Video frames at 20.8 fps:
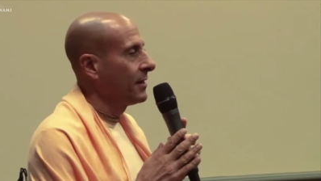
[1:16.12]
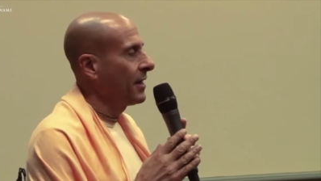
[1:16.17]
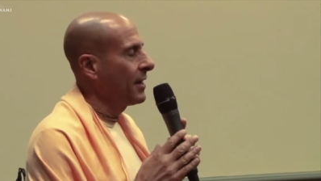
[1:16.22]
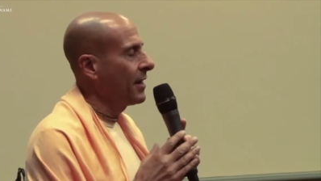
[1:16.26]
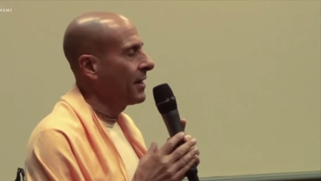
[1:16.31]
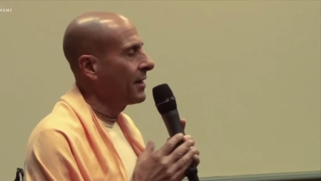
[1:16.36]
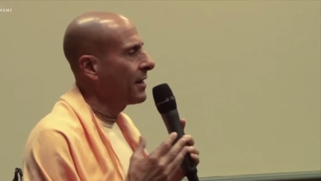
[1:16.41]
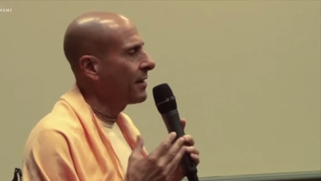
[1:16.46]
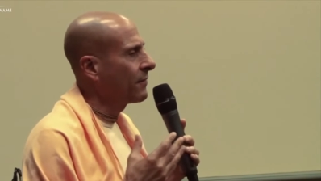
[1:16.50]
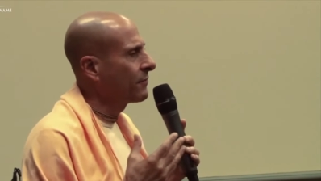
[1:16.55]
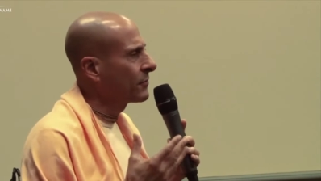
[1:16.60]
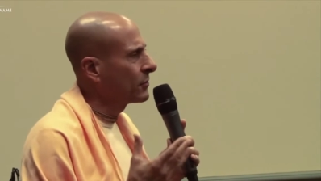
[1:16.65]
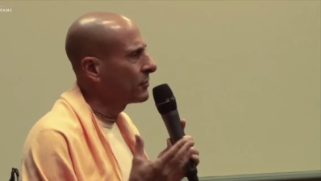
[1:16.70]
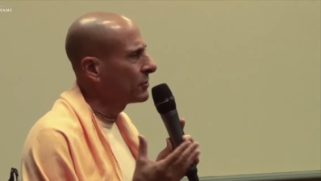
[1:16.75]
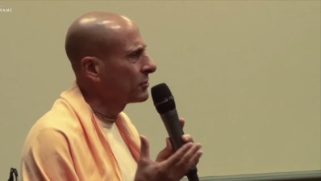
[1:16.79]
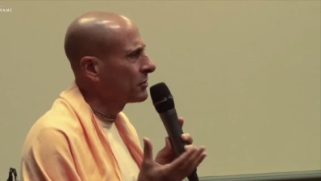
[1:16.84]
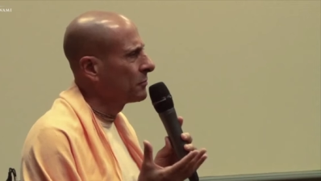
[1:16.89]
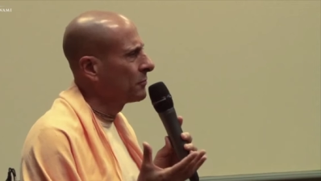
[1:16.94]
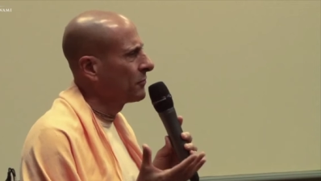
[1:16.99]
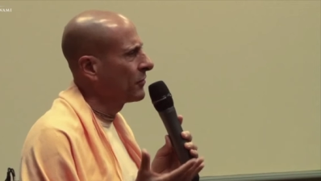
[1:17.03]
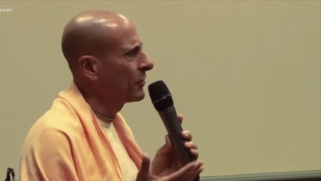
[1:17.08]
And after
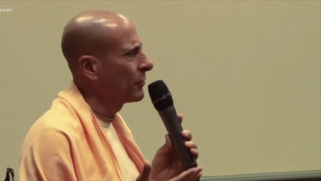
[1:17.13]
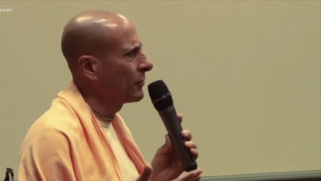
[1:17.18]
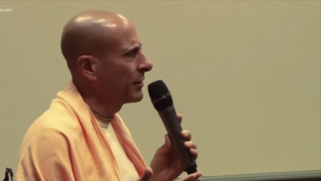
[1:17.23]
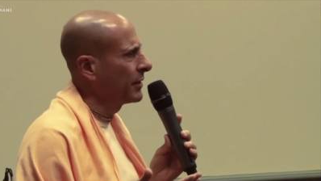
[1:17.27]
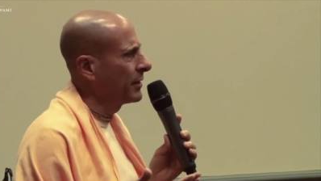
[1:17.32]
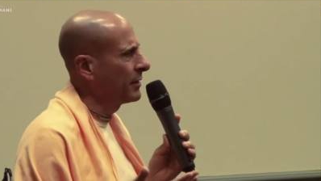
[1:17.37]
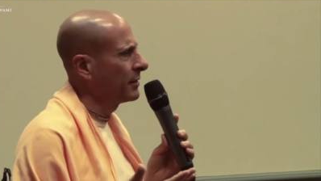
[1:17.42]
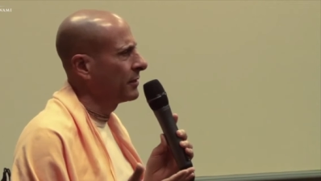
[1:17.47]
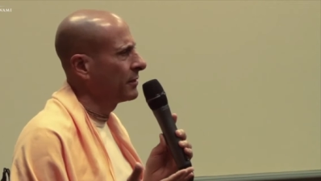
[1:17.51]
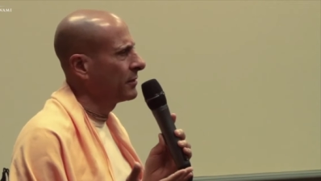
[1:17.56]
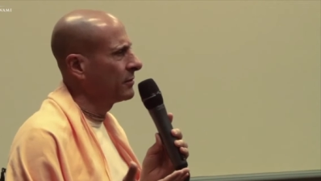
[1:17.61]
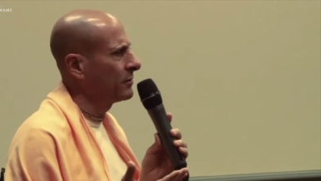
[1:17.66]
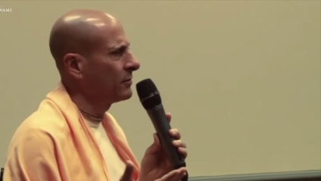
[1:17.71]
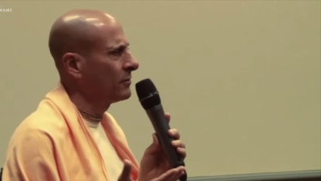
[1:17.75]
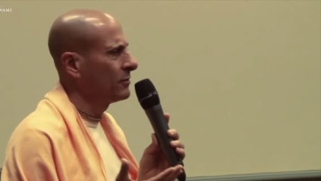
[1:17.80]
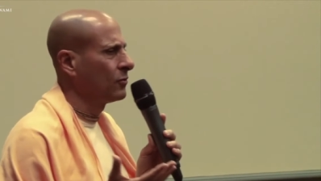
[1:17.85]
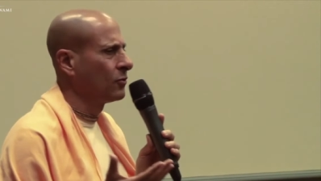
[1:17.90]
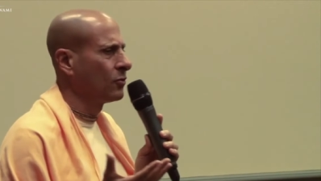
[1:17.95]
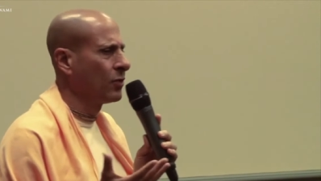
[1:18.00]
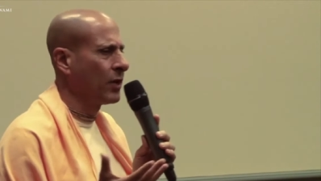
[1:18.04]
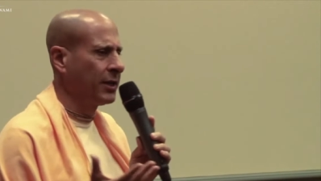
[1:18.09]
some very
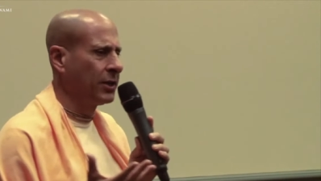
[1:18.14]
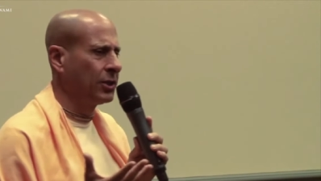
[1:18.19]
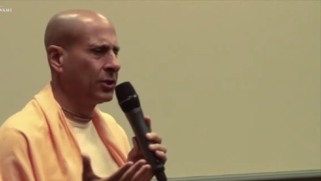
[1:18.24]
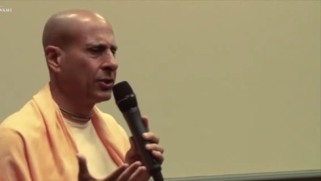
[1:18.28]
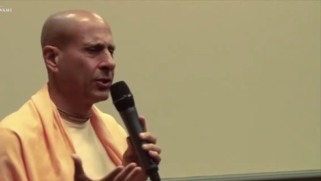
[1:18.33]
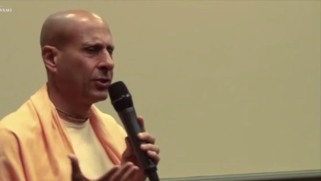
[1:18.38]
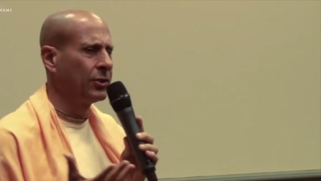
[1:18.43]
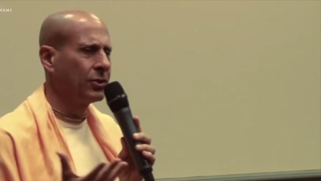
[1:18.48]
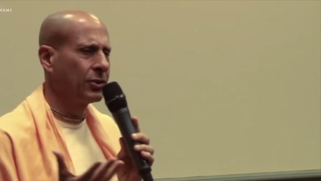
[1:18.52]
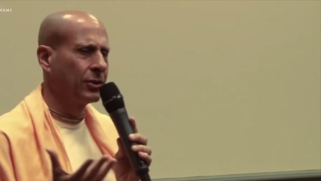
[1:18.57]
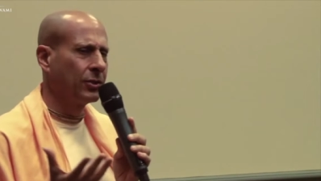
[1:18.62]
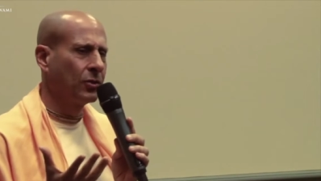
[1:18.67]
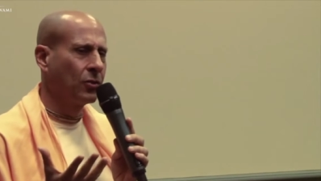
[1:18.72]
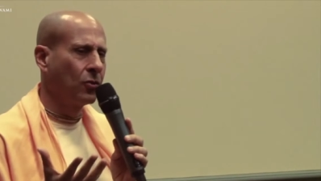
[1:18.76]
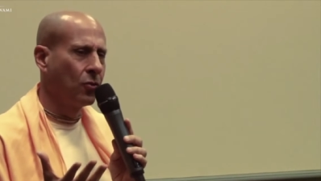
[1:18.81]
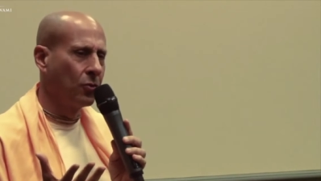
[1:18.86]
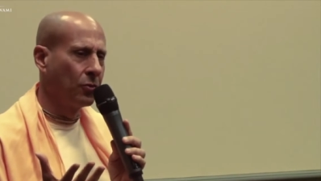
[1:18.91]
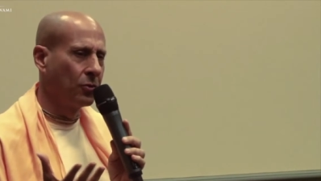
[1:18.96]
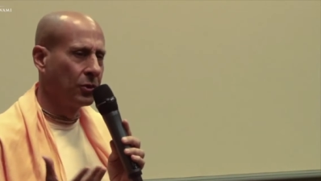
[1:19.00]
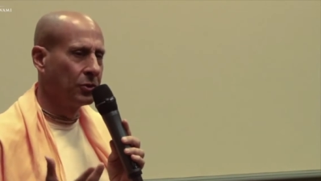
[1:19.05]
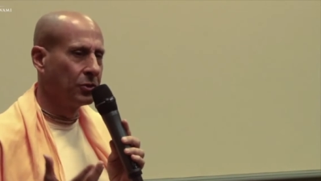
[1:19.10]
gracious and
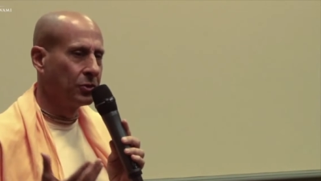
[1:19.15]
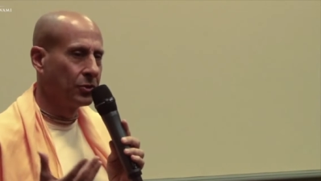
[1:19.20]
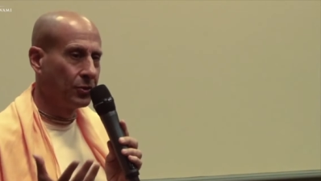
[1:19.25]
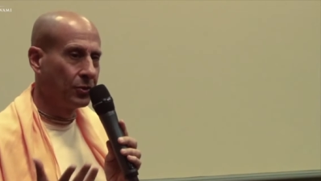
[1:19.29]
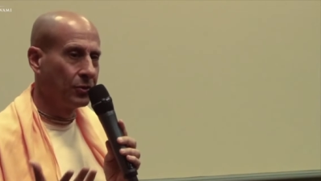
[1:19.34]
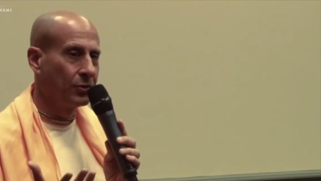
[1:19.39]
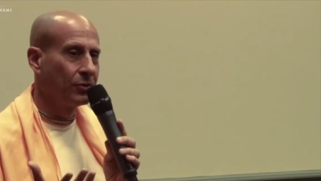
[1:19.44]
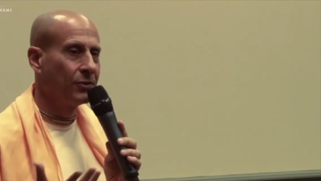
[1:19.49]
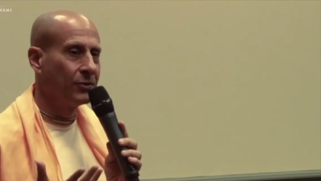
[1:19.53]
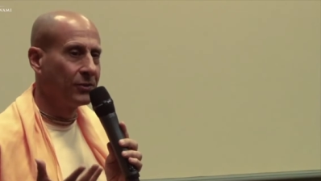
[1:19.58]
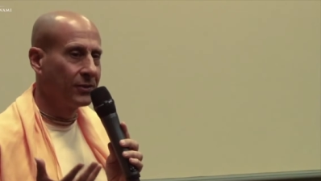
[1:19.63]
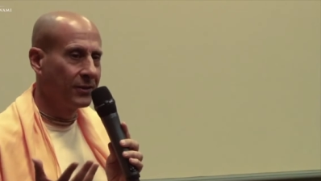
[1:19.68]
cordial